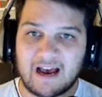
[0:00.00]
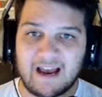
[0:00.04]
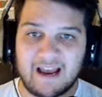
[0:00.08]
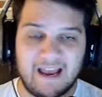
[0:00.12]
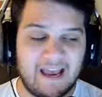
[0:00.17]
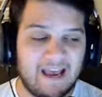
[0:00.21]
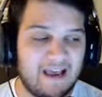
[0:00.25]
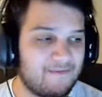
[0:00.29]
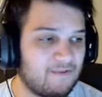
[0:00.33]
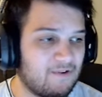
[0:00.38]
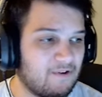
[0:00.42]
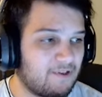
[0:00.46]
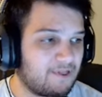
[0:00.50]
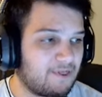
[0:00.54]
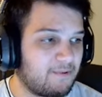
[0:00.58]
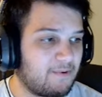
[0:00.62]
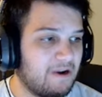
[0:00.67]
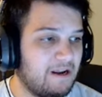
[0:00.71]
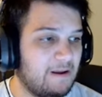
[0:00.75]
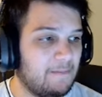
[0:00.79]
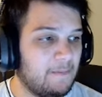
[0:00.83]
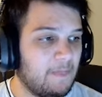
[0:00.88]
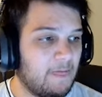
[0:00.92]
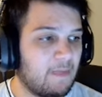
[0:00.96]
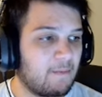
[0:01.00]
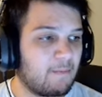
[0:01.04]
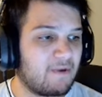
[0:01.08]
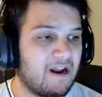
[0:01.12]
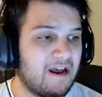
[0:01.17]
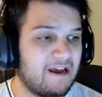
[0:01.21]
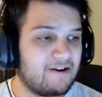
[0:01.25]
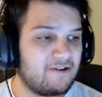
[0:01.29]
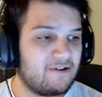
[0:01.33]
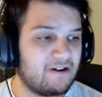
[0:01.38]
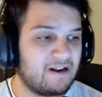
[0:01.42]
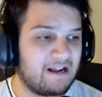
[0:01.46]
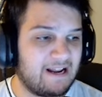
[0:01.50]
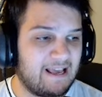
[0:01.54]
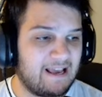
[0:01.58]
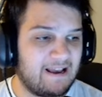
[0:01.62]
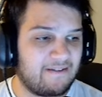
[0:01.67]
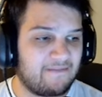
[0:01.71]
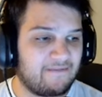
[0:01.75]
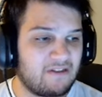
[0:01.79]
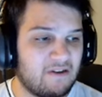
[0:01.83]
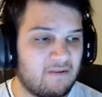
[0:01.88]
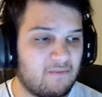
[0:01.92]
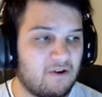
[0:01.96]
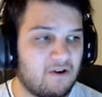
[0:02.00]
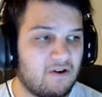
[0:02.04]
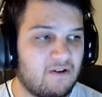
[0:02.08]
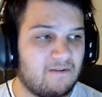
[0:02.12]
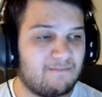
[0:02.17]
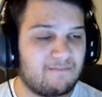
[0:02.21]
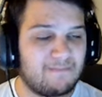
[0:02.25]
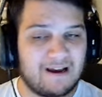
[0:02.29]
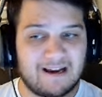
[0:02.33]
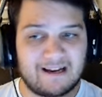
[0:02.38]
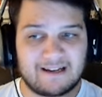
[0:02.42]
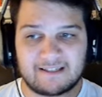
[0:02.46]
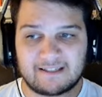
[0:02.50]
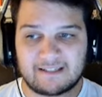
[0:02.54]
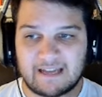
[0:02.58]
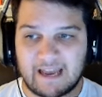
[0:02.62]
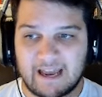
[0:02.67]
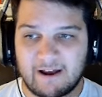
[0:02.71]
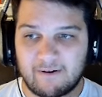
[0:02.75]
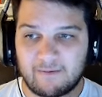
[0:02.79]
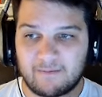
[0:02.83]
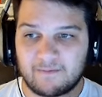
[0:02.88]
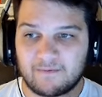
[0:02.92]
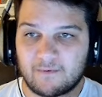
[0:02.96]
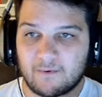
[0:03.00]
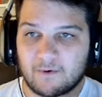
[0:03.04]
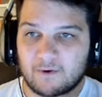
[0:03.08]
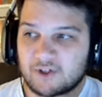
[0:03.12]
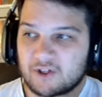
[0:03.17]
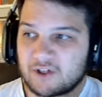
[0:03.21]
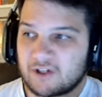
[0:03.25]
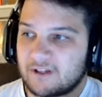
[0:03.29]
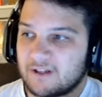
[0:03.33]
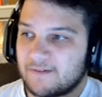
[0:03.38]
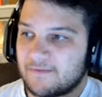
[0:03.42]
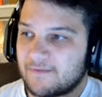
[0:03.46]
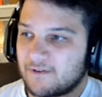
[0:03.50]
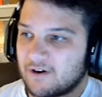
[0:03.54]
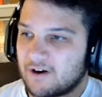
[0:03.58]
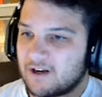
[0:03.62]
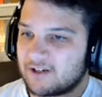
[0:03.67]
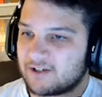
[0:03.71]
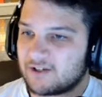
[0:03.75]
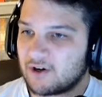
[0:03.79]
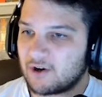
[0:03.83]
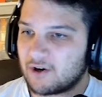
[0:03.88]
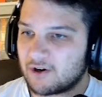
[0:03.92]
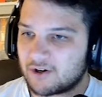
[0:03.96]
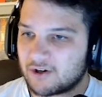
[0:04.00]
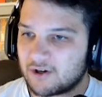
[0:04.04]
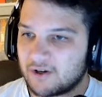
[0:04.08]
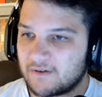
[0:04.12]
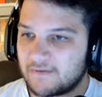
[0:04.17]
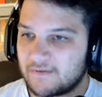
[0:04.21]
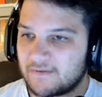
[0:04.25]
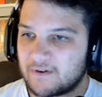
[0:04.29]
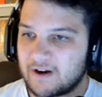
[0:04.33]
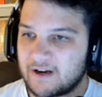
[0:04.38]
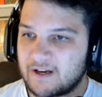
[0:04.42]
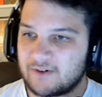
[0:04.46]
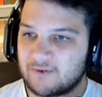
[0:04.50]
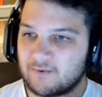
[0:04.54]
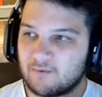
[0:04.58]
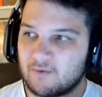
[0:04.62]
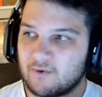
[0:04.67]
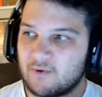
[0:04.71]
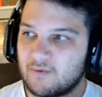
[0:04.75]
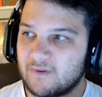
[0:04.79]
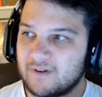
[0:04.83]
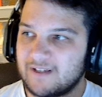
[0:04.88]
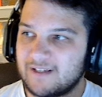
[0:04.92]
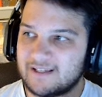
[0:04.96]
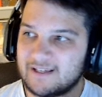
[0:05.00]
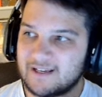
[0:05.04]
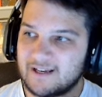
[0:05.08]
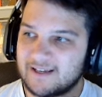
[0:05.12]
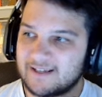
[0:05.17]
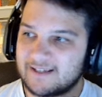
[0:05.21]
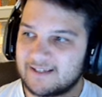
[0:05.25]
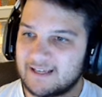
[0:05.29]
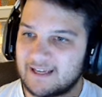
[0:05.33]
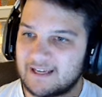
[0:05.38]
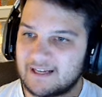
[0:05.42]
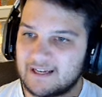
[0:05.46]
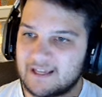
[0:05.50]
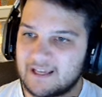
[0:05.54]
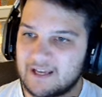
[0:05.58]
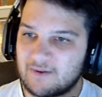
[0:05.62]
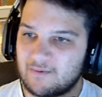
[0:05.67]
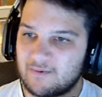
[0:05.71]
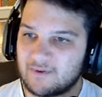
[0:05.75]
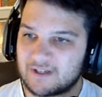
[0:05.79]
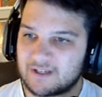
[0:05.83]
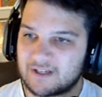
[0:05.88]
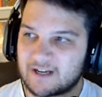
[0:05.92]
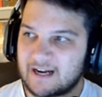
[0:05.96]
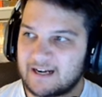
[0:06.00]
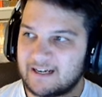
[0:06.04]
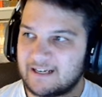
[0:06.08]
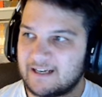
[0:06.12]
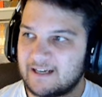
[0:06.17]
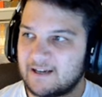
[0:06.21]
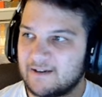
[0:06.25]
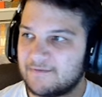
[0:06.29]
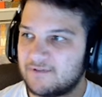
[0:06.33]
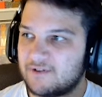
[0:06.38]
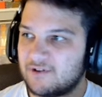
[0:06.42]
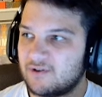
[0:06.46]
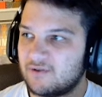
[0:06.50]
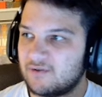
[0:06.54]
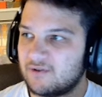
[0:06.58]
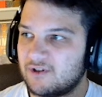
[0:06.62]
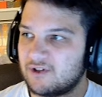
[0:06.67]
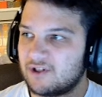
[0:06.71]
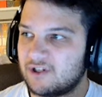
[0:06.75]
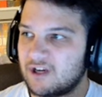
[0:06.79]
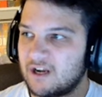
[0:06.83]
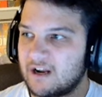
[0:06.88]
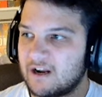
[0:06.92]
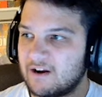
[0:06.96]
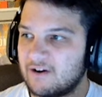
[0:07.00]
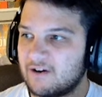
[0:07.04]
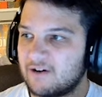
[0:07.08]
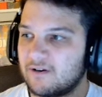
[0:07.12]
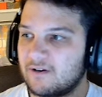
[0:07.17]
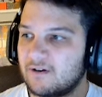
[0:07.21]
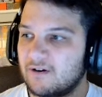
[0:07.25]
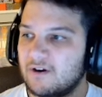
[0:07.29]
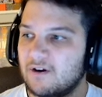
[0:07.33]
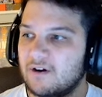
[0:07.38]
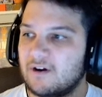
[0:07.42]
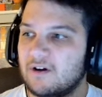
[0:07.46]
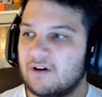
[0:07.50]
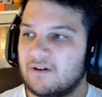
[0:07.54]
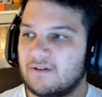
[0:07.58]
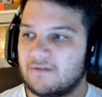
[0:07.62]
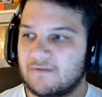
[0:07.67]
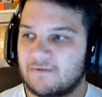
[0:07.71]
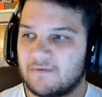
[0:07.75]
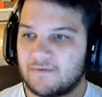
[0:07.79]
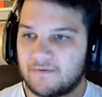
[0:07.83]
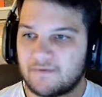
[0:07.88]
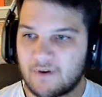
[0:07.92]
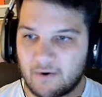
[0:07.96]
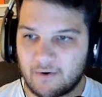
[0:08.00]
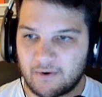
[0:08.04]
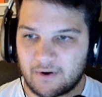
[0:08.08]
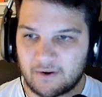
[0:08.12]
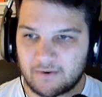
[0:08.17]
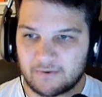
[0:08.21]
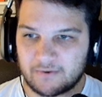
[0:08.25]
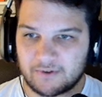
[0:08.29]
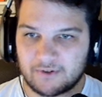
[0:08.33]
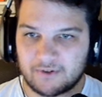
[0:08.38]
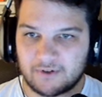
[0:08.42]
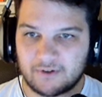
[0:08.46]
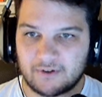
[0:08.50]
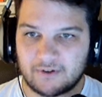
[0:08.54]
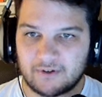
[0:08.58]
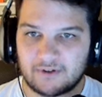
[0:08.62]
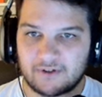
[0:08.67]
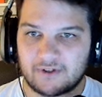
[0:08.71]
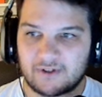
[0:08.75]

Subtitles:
I have all 3, but I do not have them all maxed out. Fortunately for us, our good friend Ruin does, and he was kind enough to share photos.